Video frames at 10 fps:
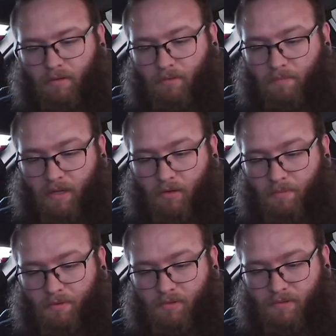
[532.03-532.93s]
don't know, my
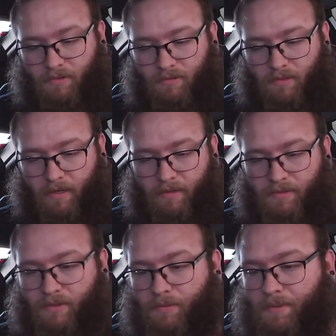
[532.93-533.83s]
GoPro's kind of
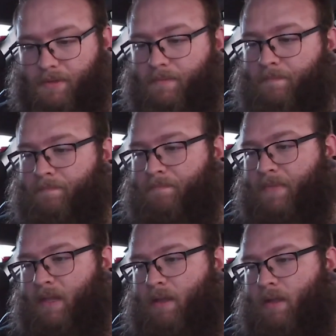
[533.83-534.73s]
stupid.
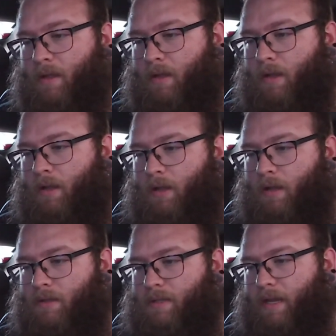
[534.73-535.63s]

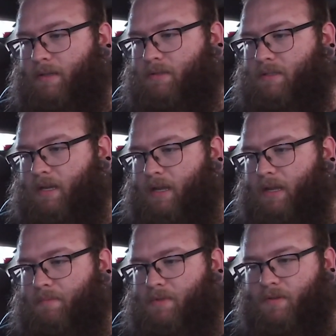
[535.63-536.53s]
Date and
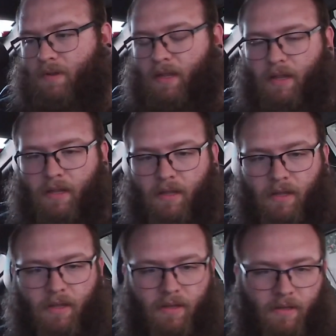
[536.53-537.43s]
time today
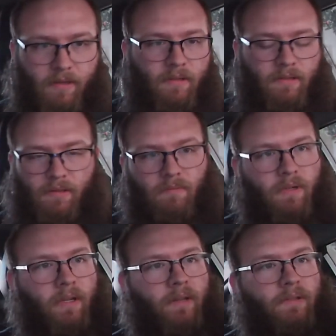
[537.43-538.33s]
is, what
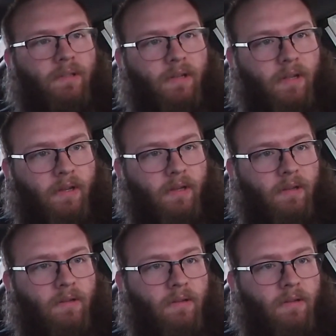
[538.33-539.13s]
day is today?